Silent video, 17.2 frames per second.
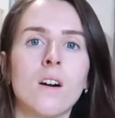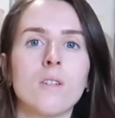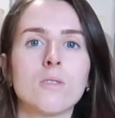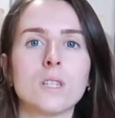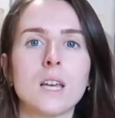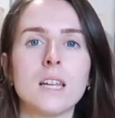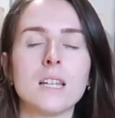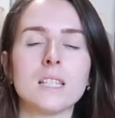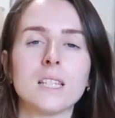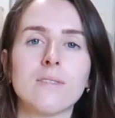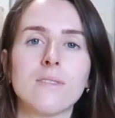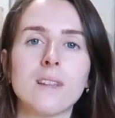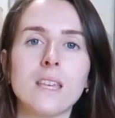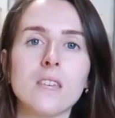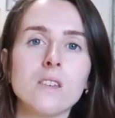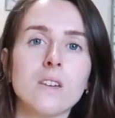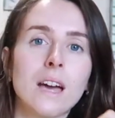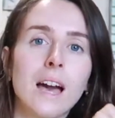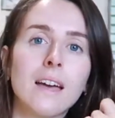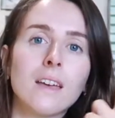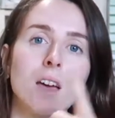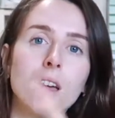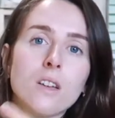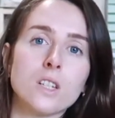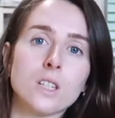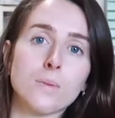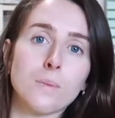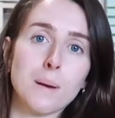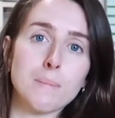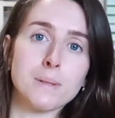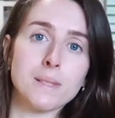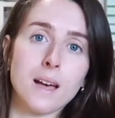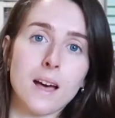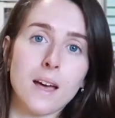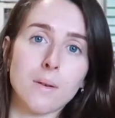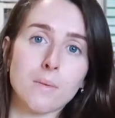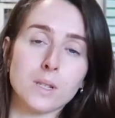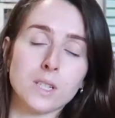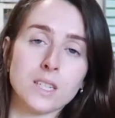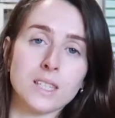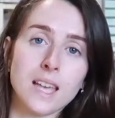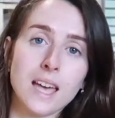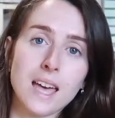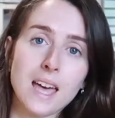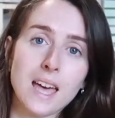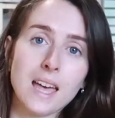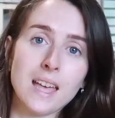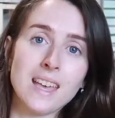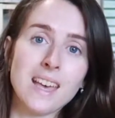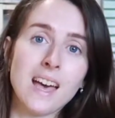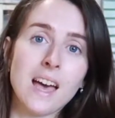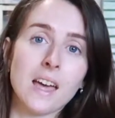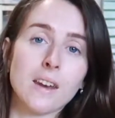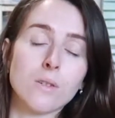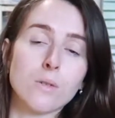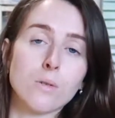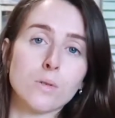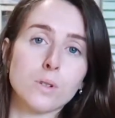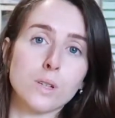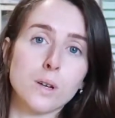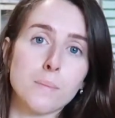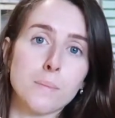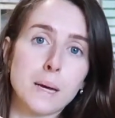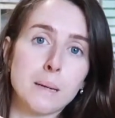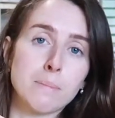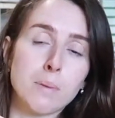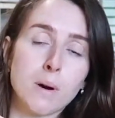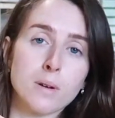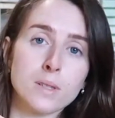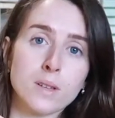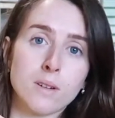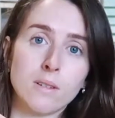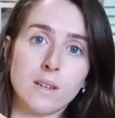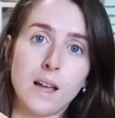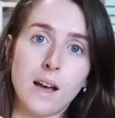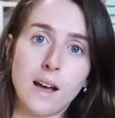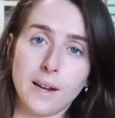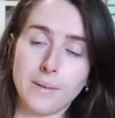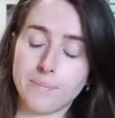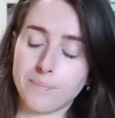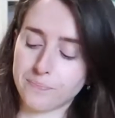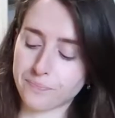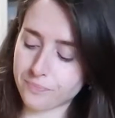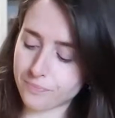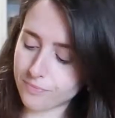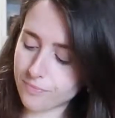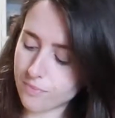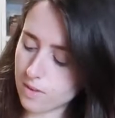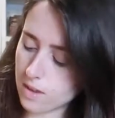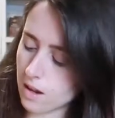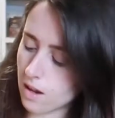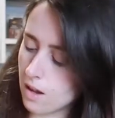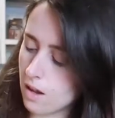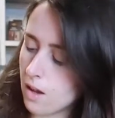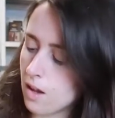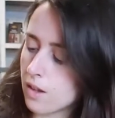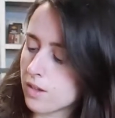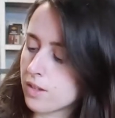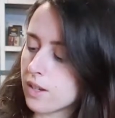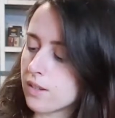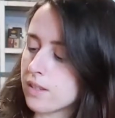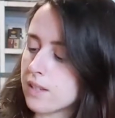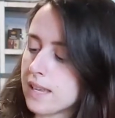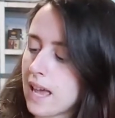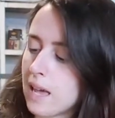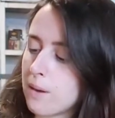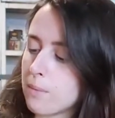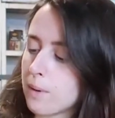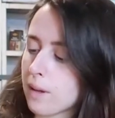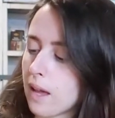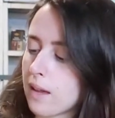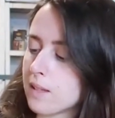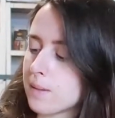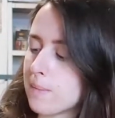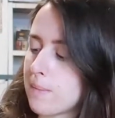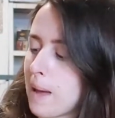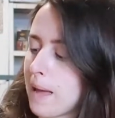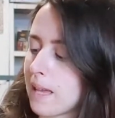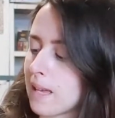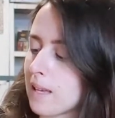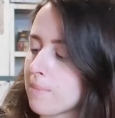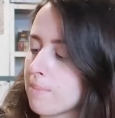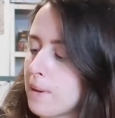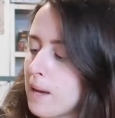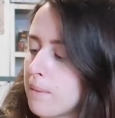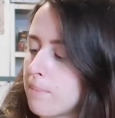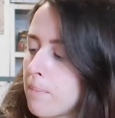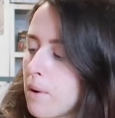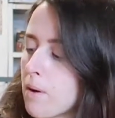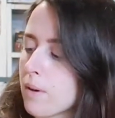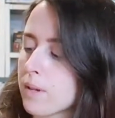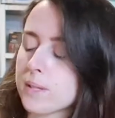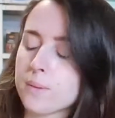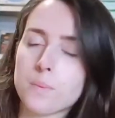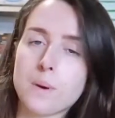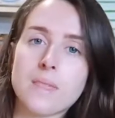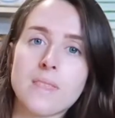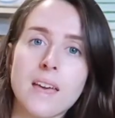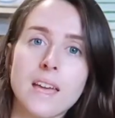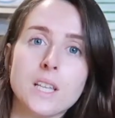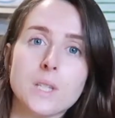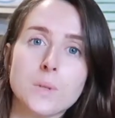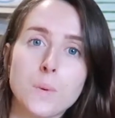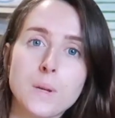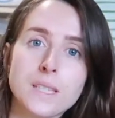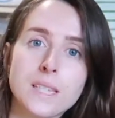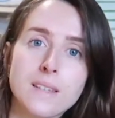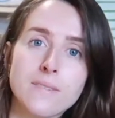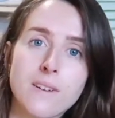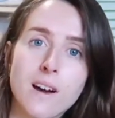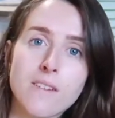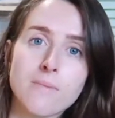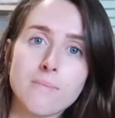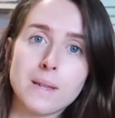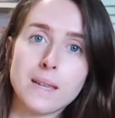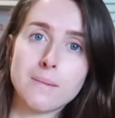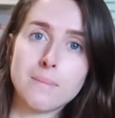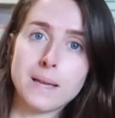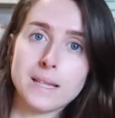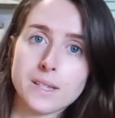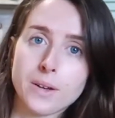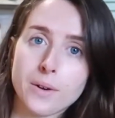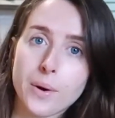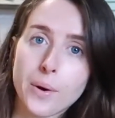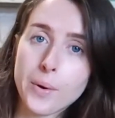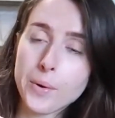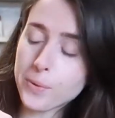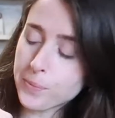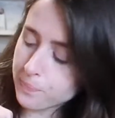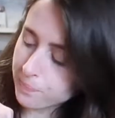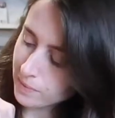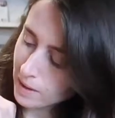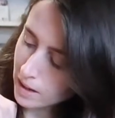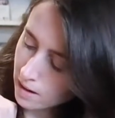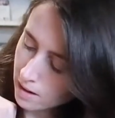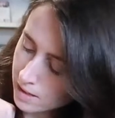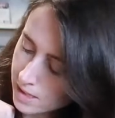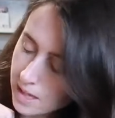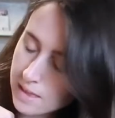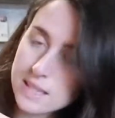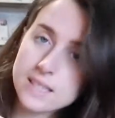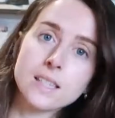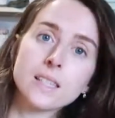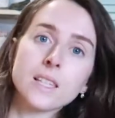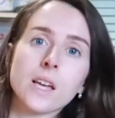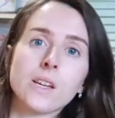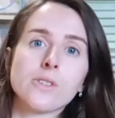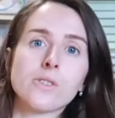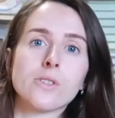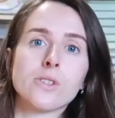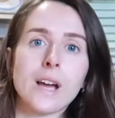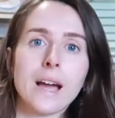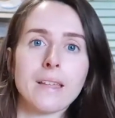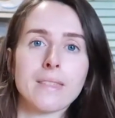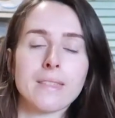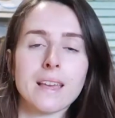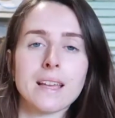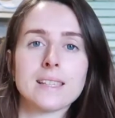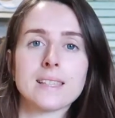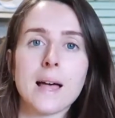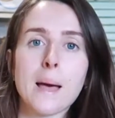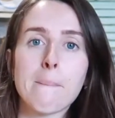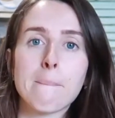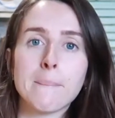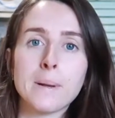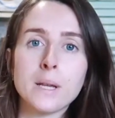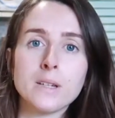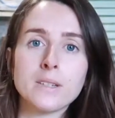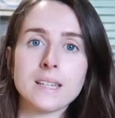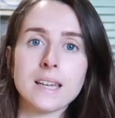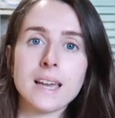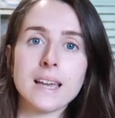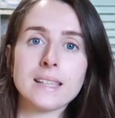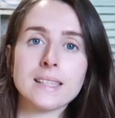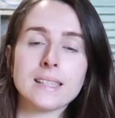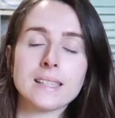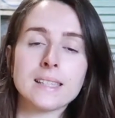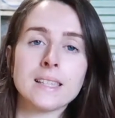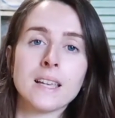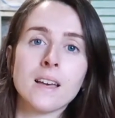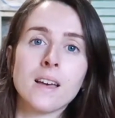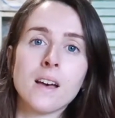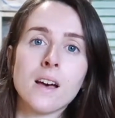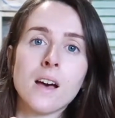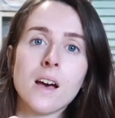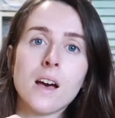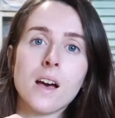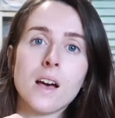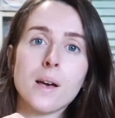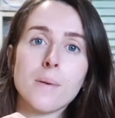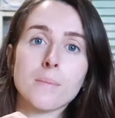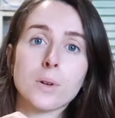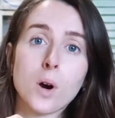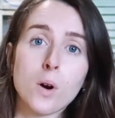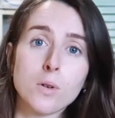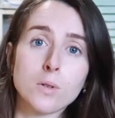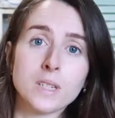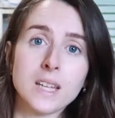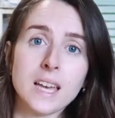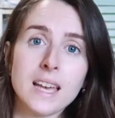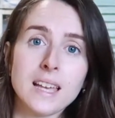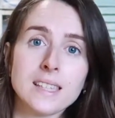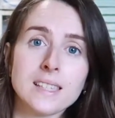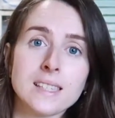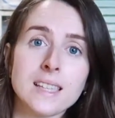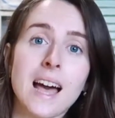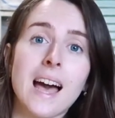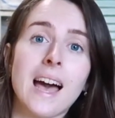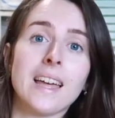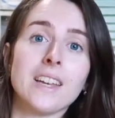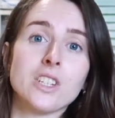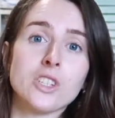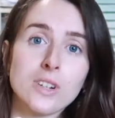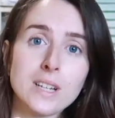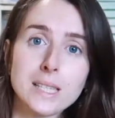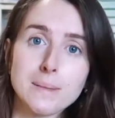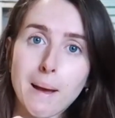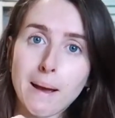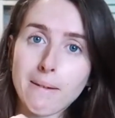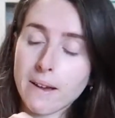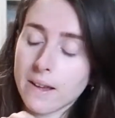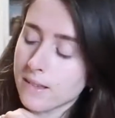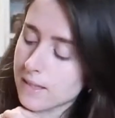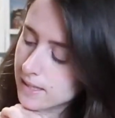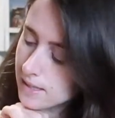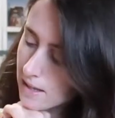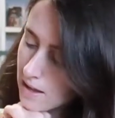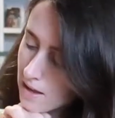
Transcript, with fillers: Alternatively, you can go to the website, which is here, and order your bird box online. So today we're going to be making a bird box with a twenty-five millimeter hole. So this is going to attract things like blue tits, um, coal tits and tree sparrows.